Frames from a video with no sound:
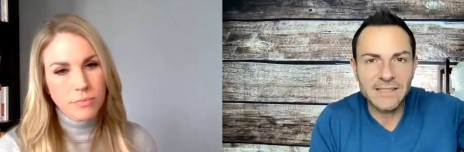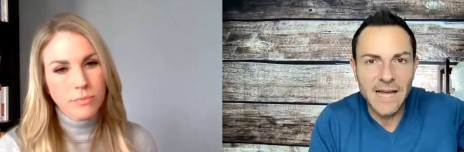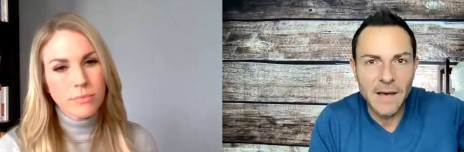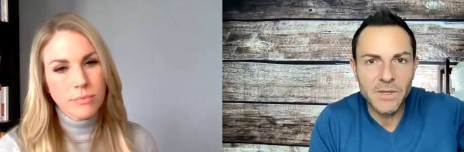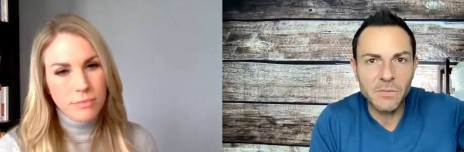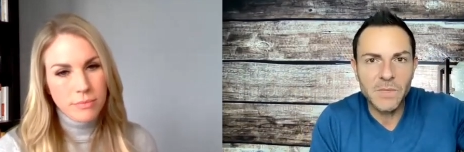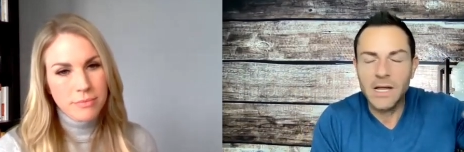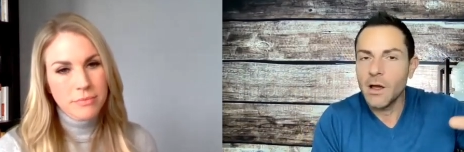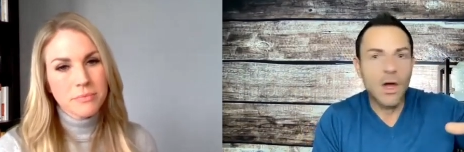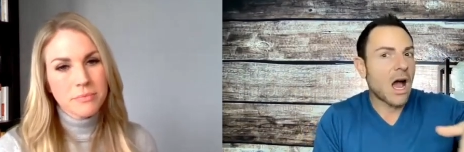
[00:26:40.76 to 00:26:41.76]
Speaker 1: this has happened to
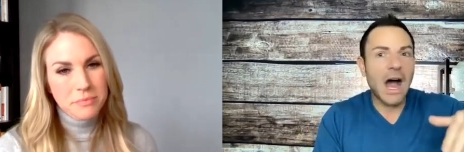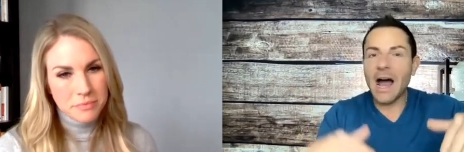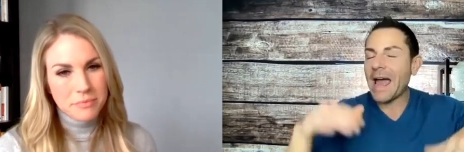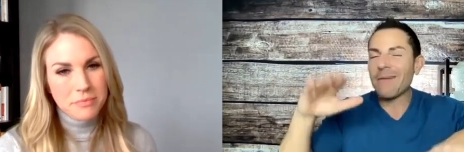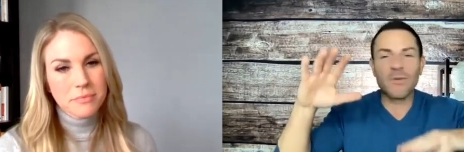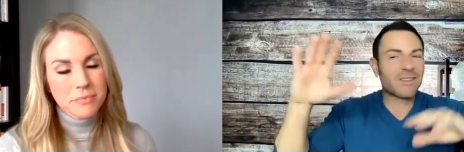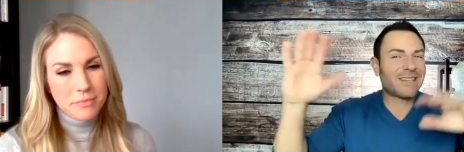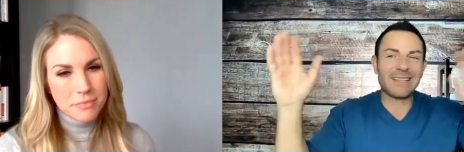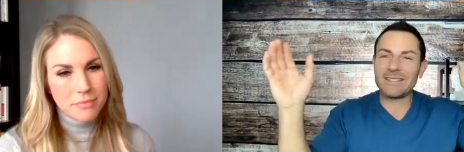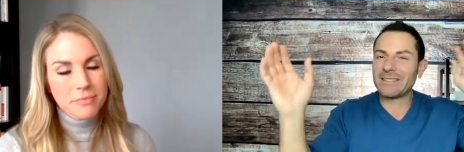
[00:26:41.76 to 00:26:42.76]
me
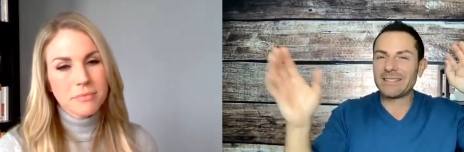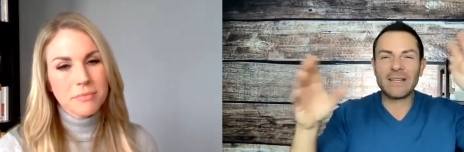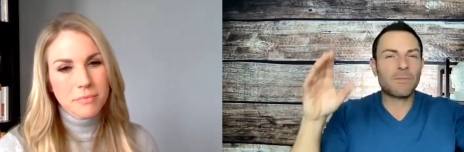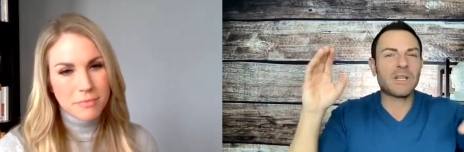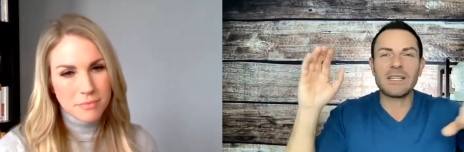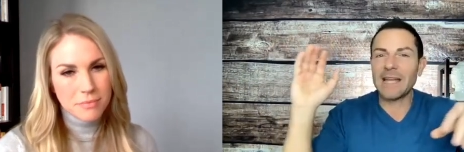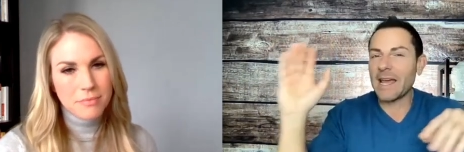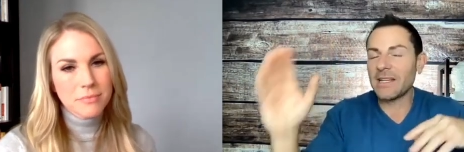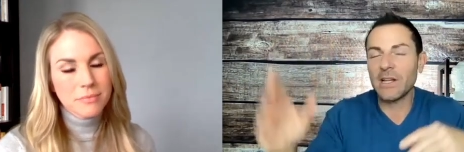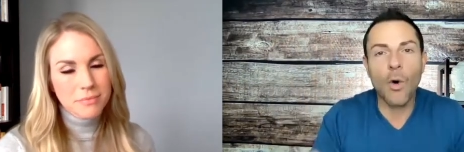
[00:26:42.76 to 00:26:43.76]
everything is skippity
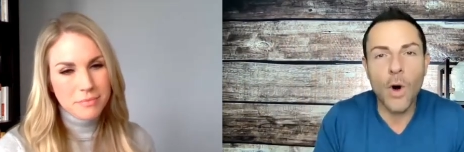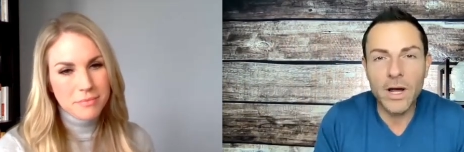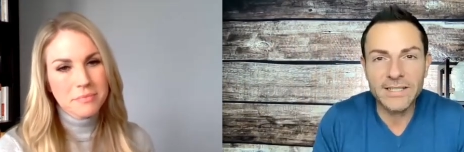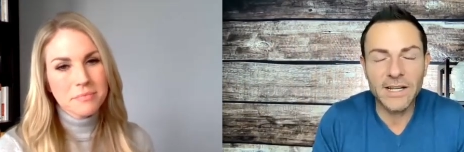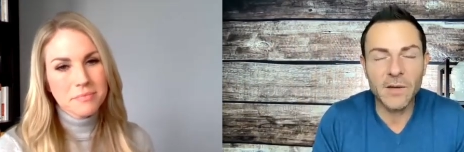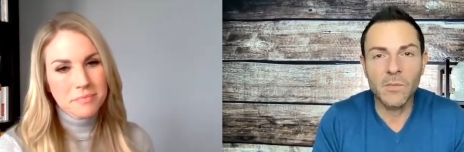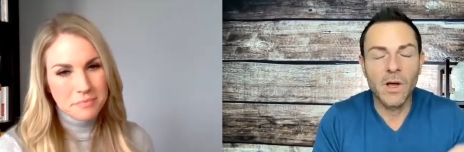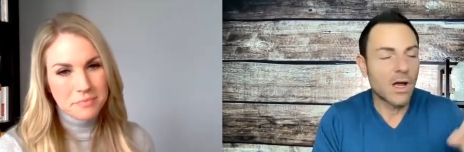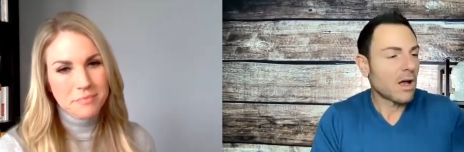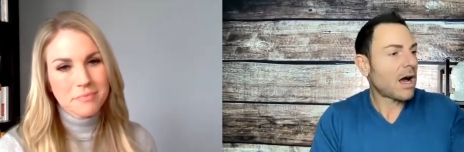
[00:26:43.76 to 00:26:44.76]
dandy awesome.
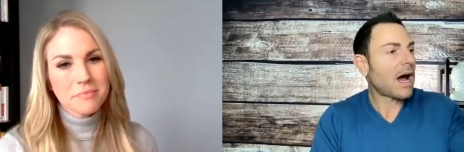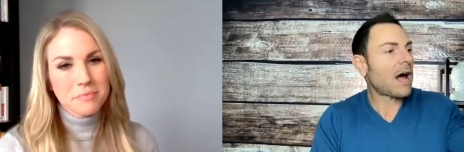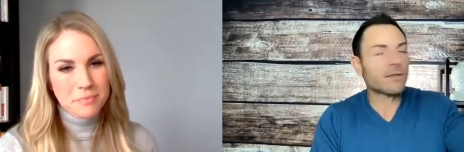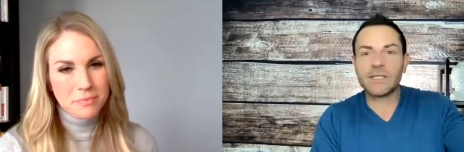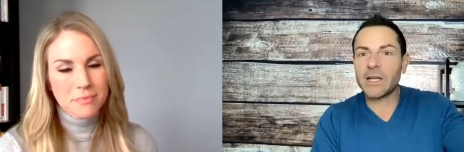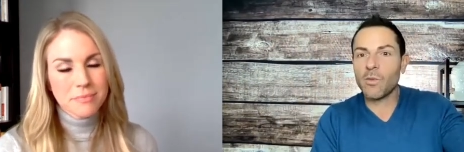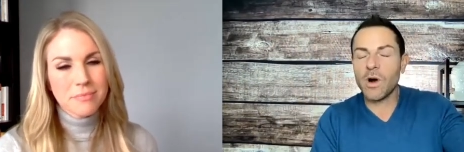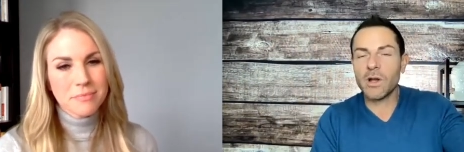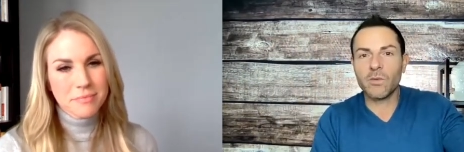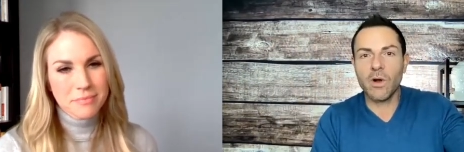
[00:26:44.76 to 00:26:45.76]
I'll say
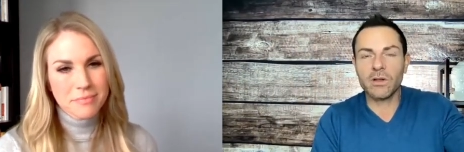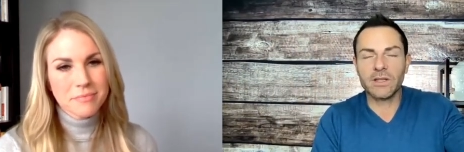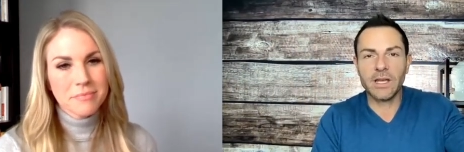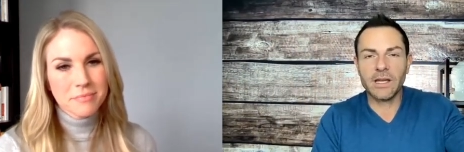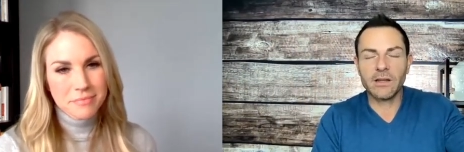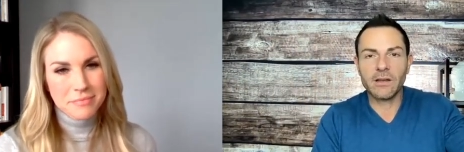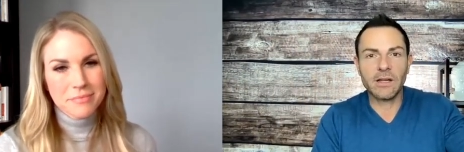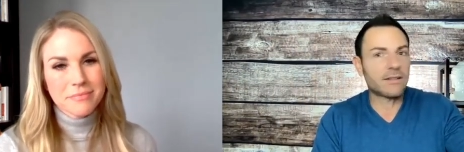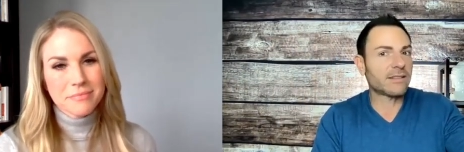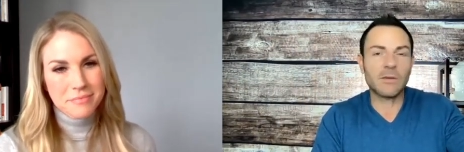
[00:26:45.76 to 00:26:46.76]
one wrong thing.
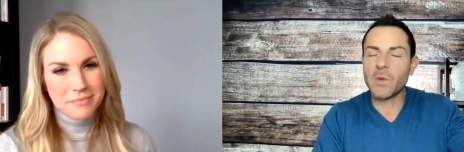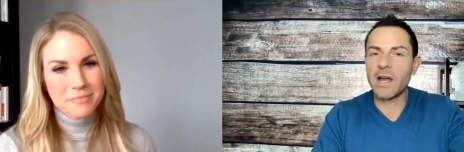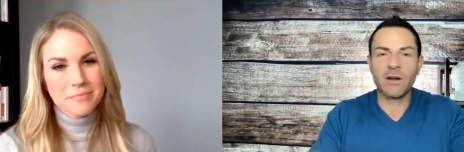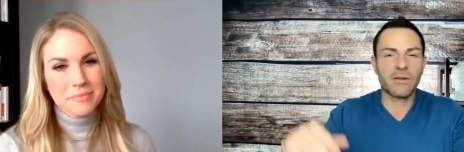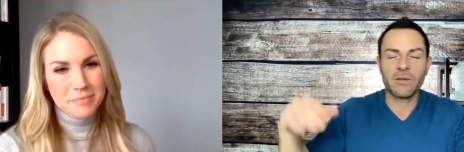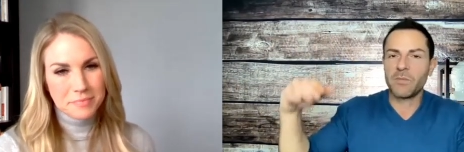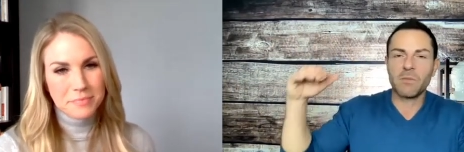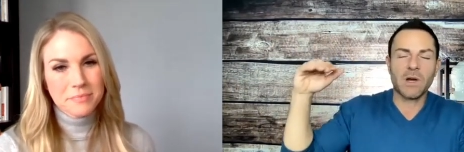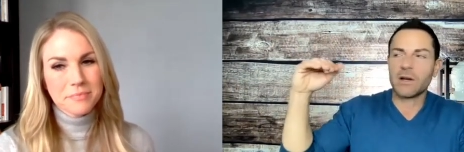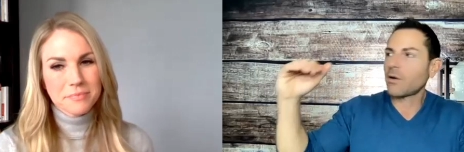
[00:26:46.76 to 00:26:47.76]
It doesn't matter. It could
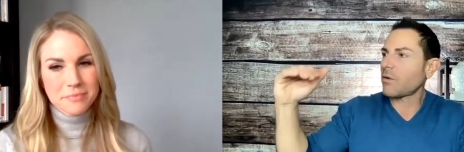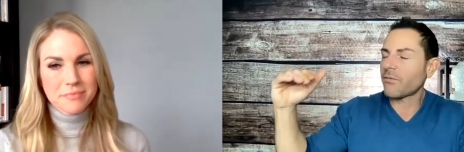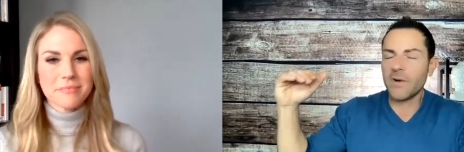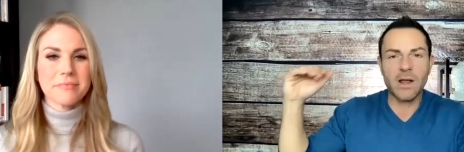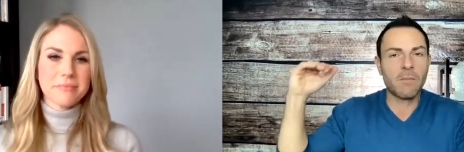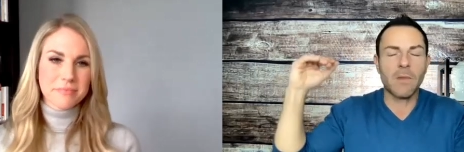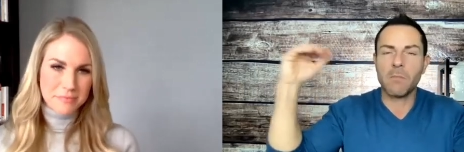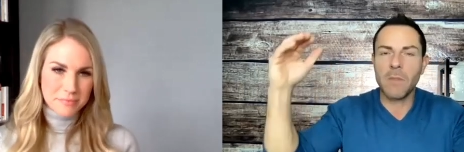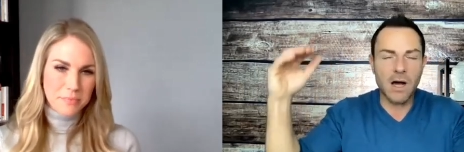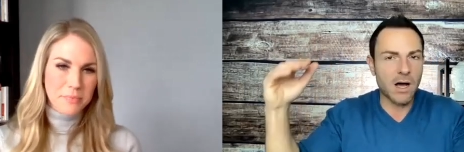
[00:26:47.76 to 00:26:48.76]
be my girlfriend,
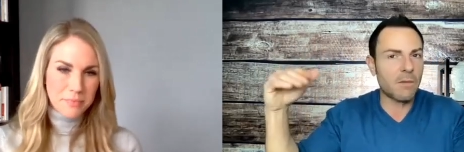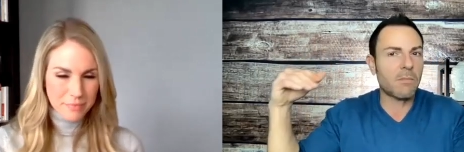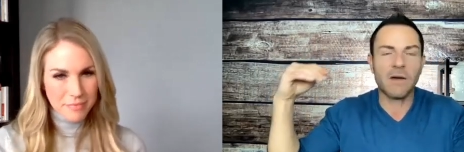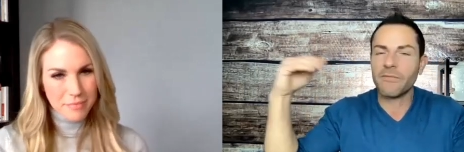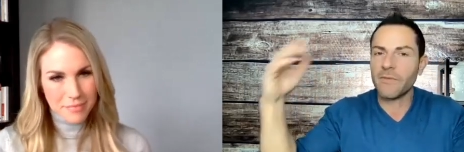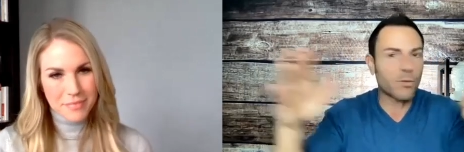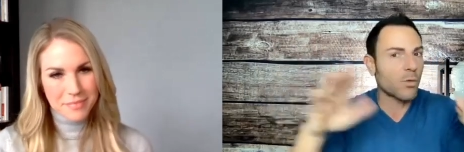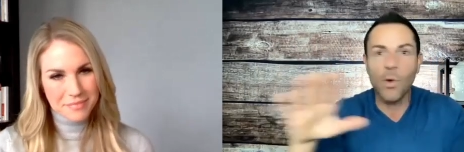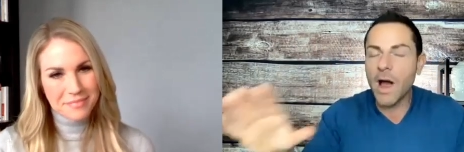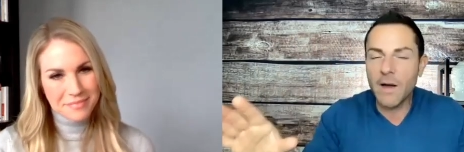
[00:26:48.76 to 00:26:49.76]
my mom, my fr-
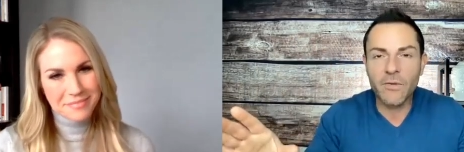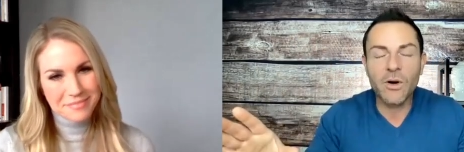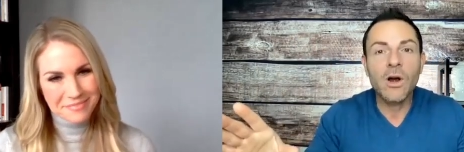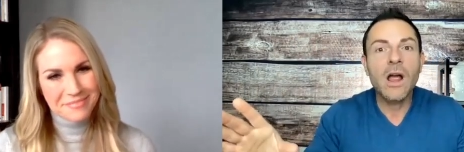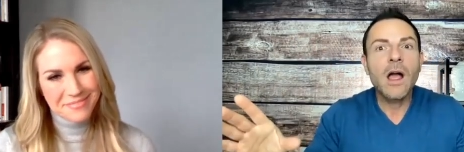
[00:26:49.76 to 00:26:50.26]
whoever.